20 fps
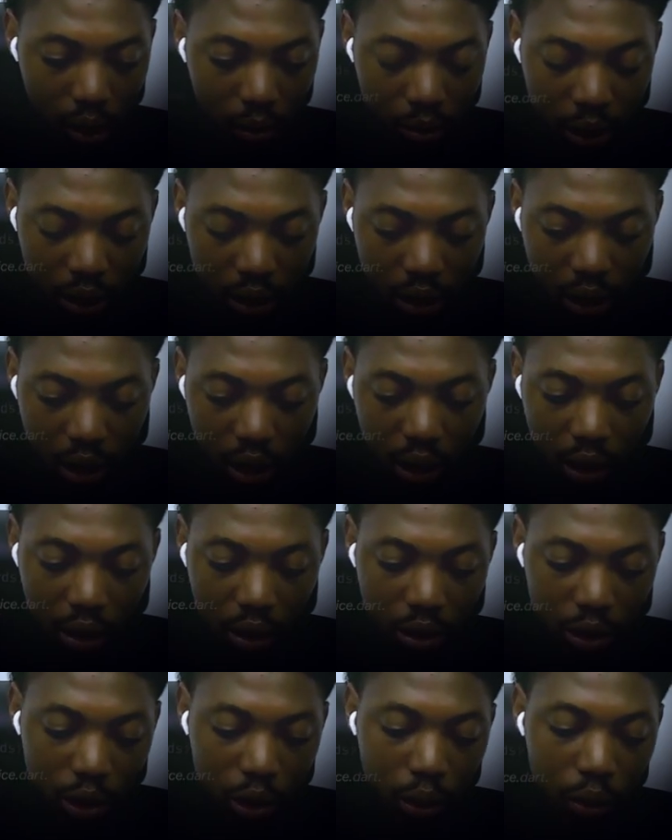basically.
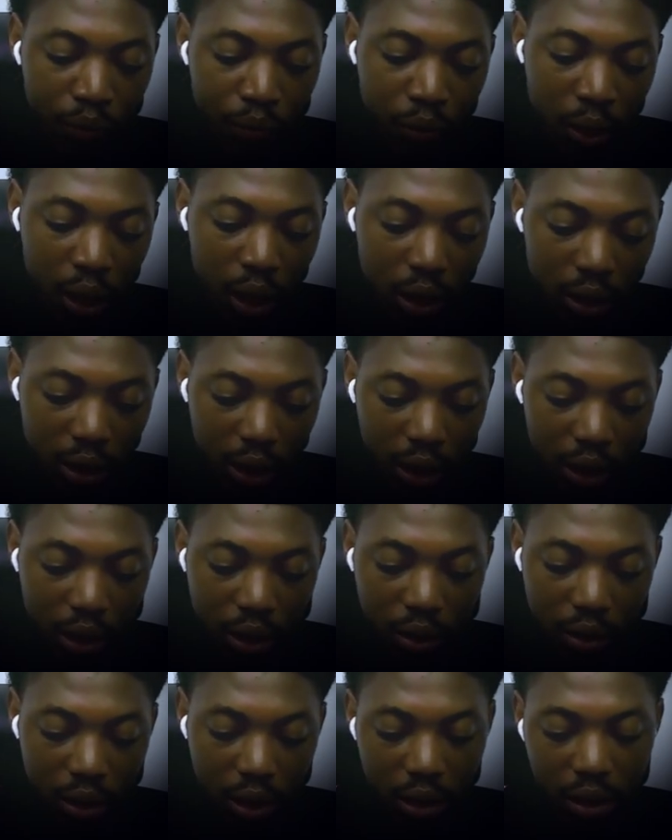So inside the
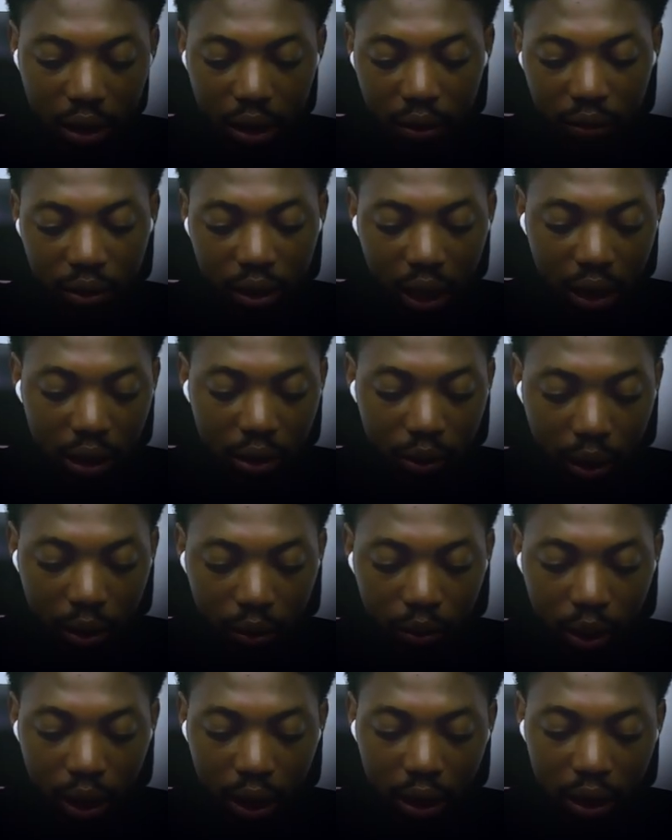content service, that's where
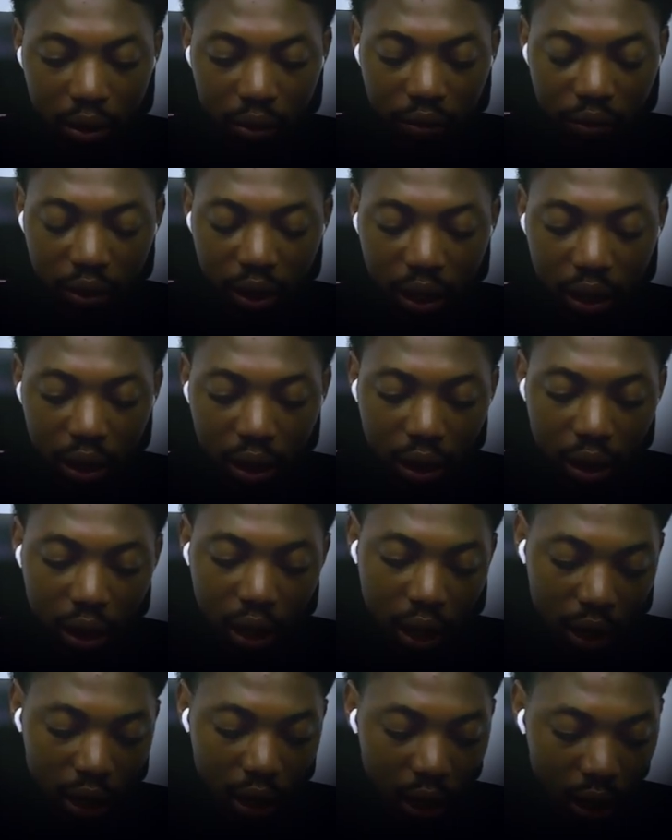we are defining,
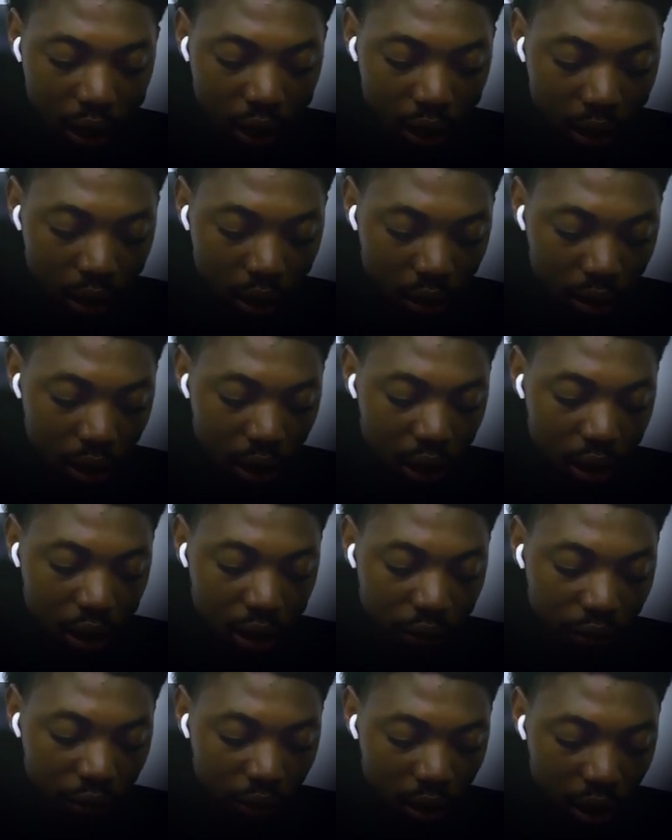again, inside
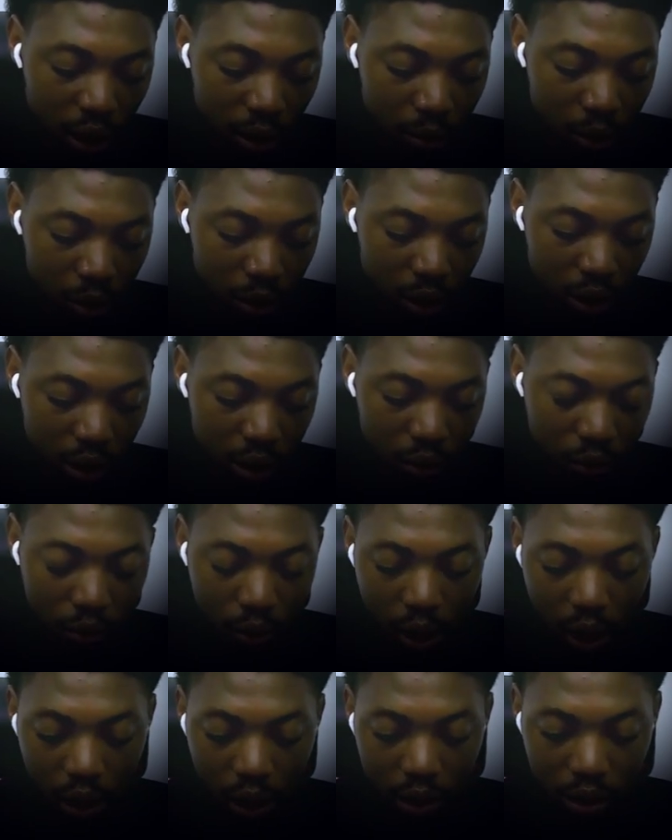the Flutter project,
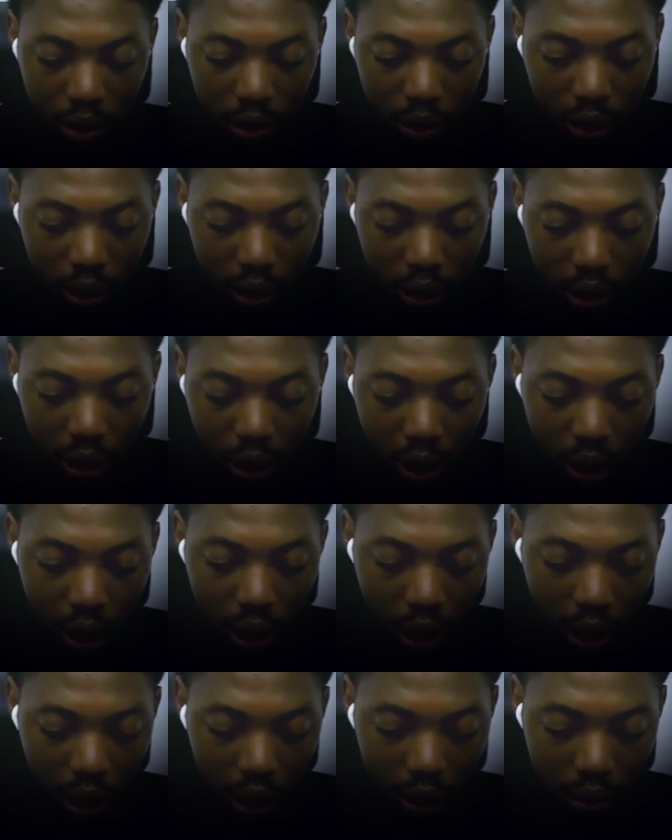we are installing
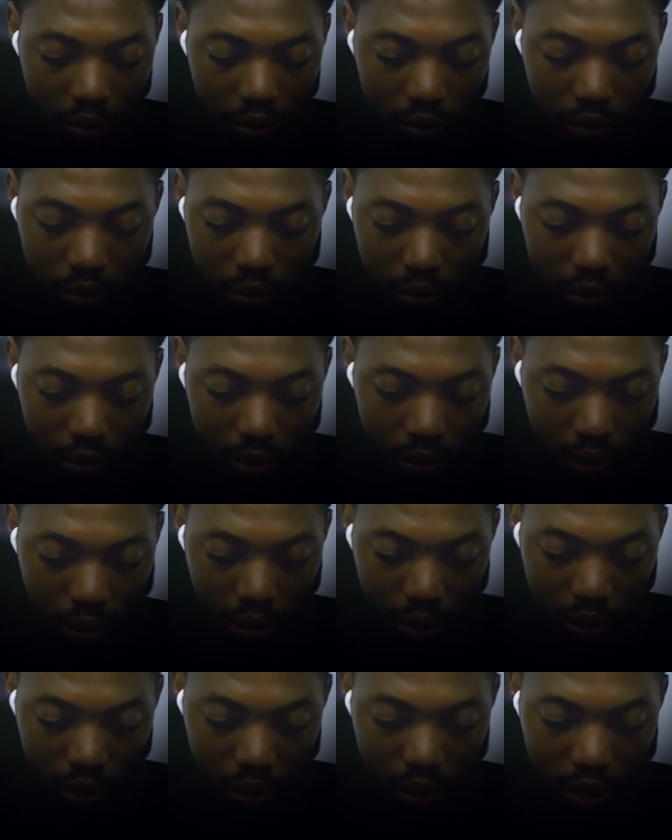
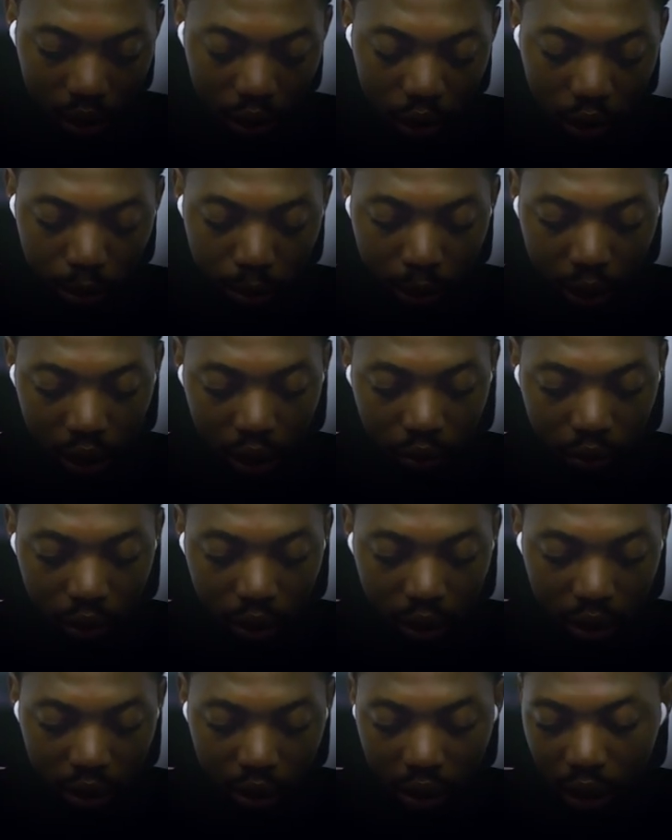the two package,
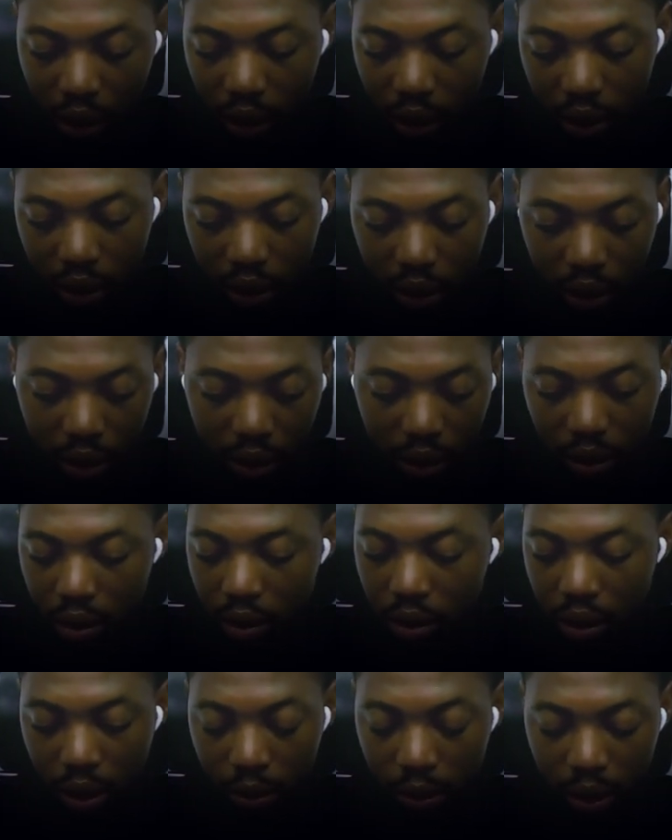which is Genkit and
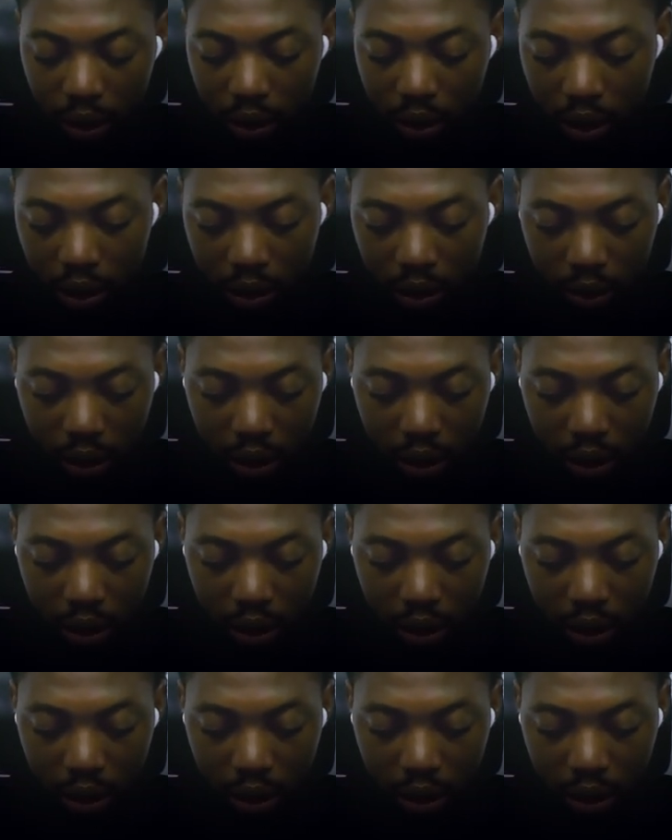schematics.